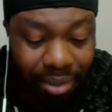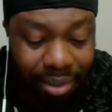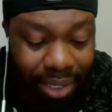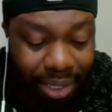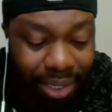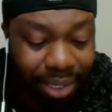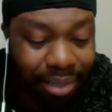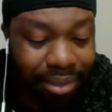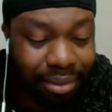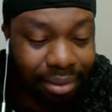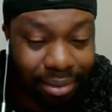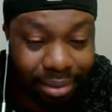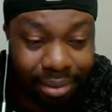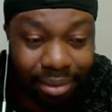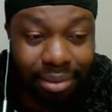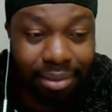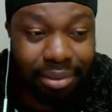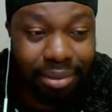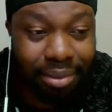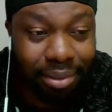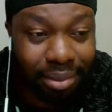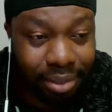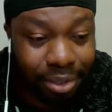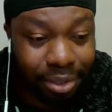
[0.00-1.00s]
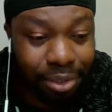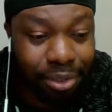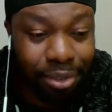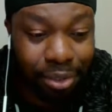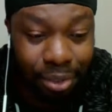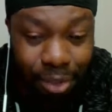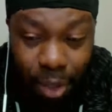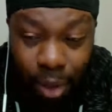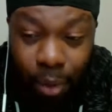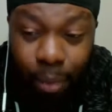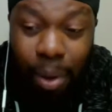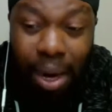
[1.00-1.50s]
then
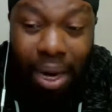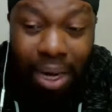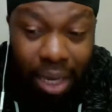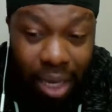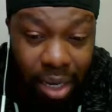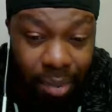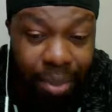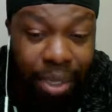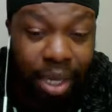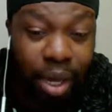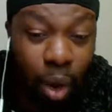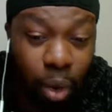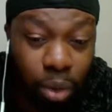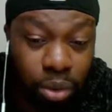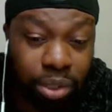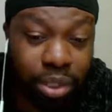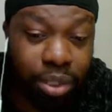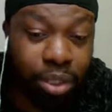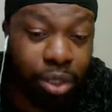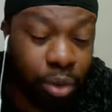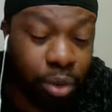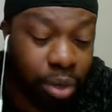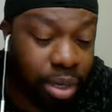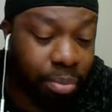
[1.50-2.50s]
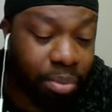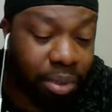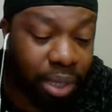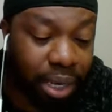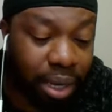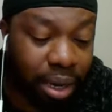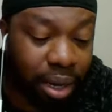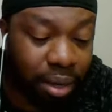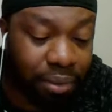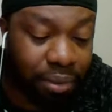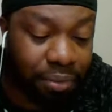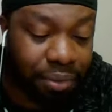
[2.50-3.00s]
you're probably going to be coasting during the
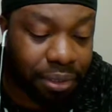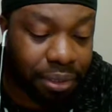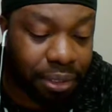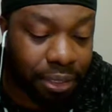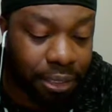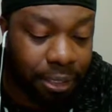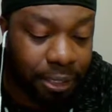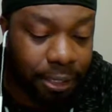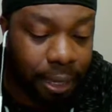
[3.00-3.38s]
playoffs.